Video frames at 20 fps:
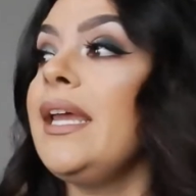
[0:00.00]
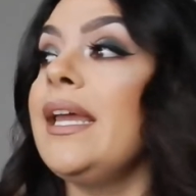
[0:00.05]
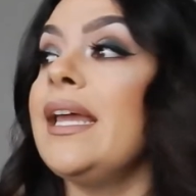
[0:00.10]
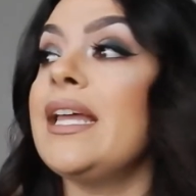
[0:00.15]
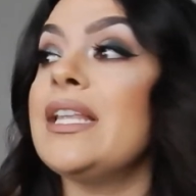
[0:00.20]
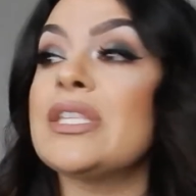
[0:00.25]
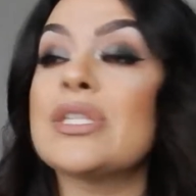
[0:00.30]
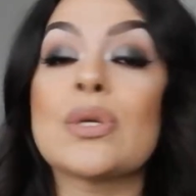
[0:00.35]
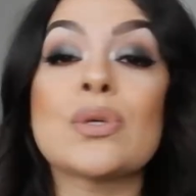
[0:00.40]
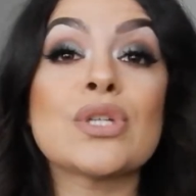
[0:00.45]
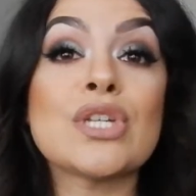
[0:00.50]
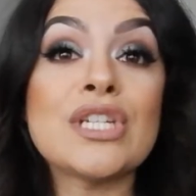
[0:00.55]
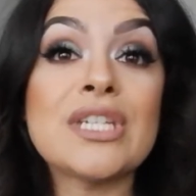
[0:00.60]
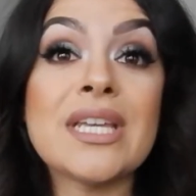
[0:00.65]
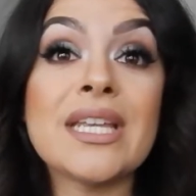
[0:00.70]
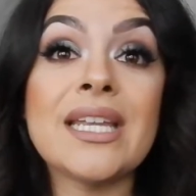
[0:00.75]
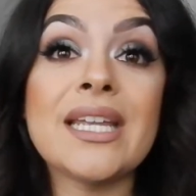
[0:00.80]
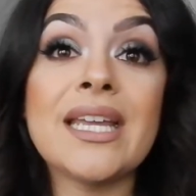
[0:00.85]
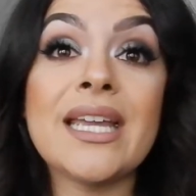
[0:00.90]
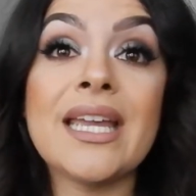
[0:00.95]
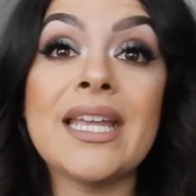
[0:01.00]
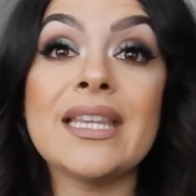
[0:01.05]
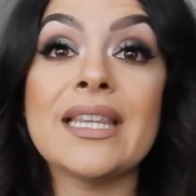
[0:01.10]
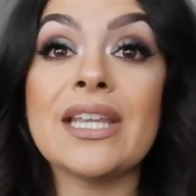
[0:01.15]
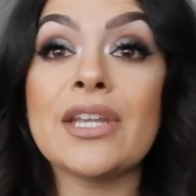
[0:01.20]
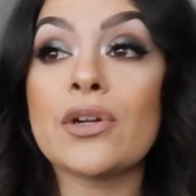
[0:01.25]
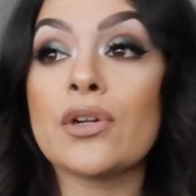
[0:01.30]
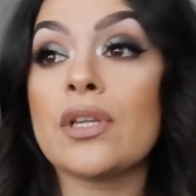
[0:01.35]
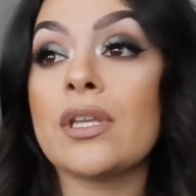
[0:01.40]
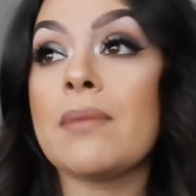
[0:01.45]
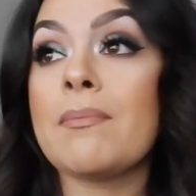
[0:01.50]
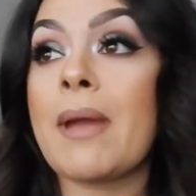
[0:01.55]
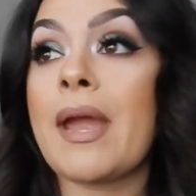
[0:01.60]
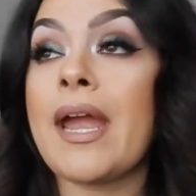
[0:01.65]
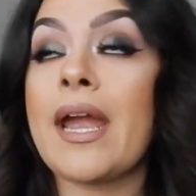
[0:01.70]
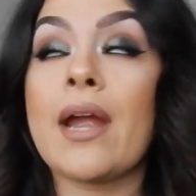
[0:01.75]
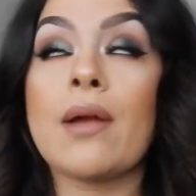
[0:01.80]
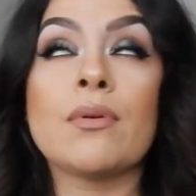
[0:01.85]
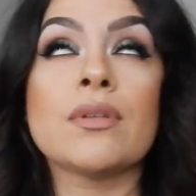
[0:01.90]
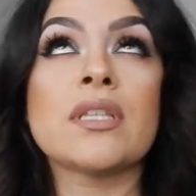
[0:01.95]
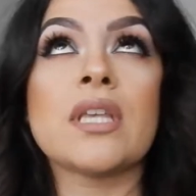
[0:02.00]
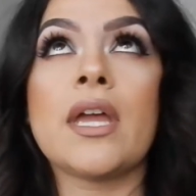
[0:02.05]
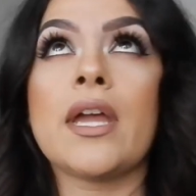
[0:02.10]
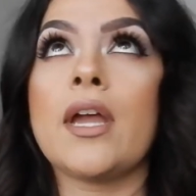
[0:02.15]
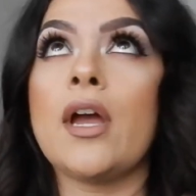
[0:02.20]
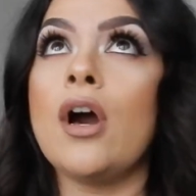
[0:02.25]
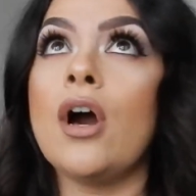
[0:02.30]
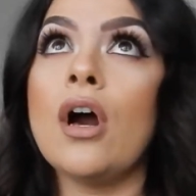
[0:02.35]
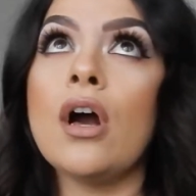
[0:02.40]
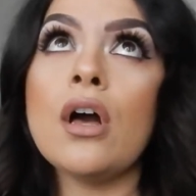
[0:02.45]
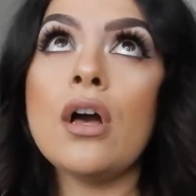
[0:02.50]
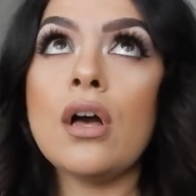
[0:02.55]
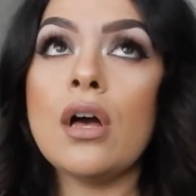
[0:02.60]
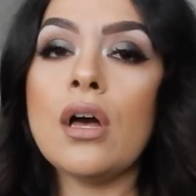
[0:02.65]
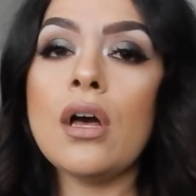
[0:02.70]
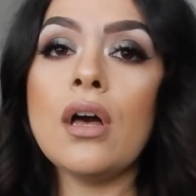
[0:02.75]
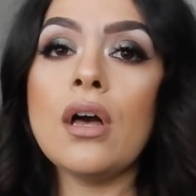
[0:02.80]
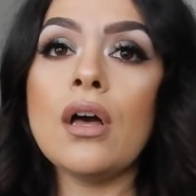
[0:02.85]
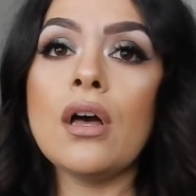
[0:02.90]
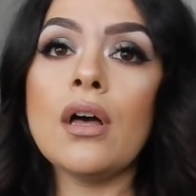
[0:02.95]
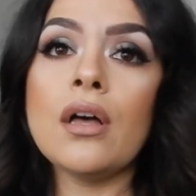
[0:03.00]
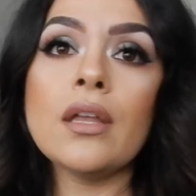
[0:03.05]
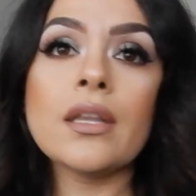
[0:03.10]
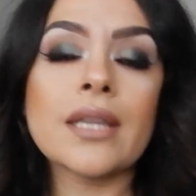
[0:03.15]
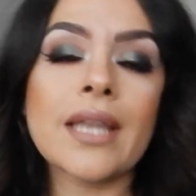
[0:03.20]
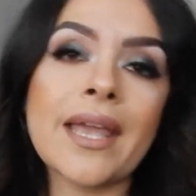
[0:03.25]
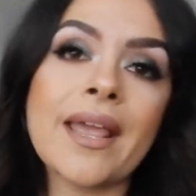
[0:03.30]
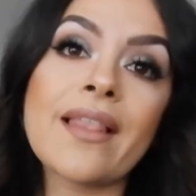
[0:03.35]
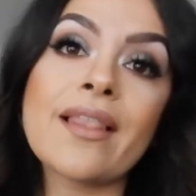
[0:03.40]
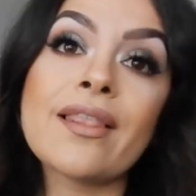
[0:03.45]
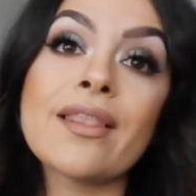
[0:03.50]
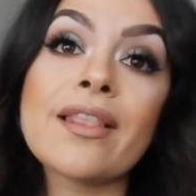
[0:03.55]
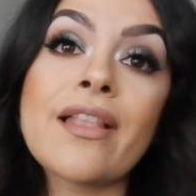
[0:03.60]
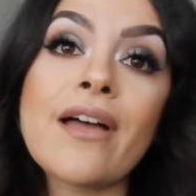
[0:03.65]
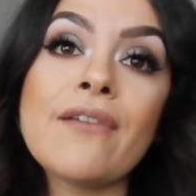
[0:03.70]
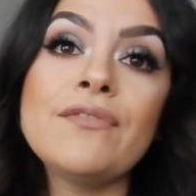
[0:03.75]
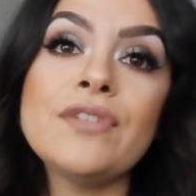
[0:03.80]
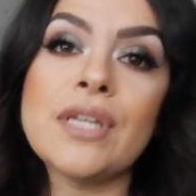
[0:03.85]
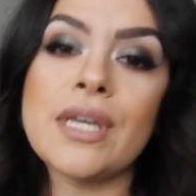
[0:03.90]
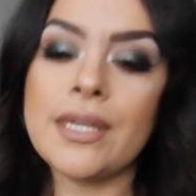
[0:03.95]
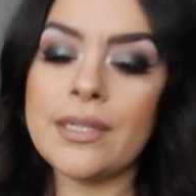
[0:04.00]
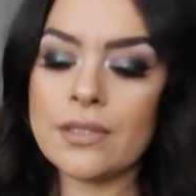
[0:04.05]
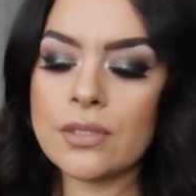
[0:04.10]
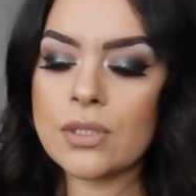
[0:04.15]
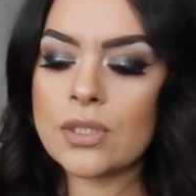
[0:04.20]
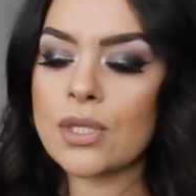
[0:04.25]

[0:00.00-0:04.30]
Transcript: And so she did it, and literally my hair was like, oh, like loved it.